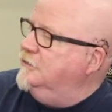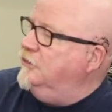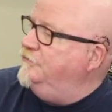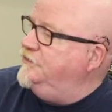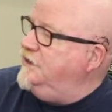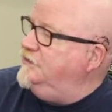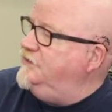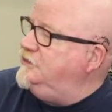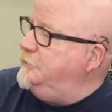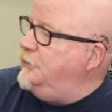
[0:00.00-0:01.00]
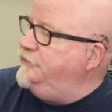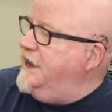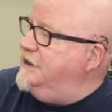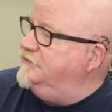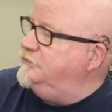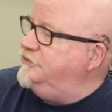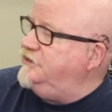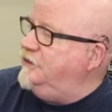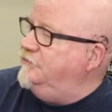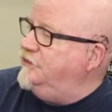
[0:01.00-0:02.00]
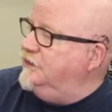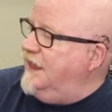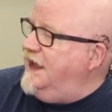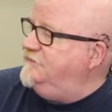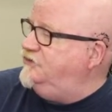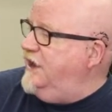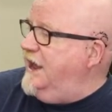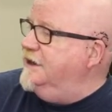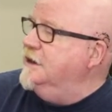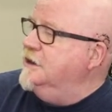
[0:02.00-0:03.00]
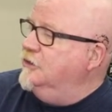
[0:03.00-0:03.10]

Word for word: Well, if it does, hit the pull down and switch that over to live chat.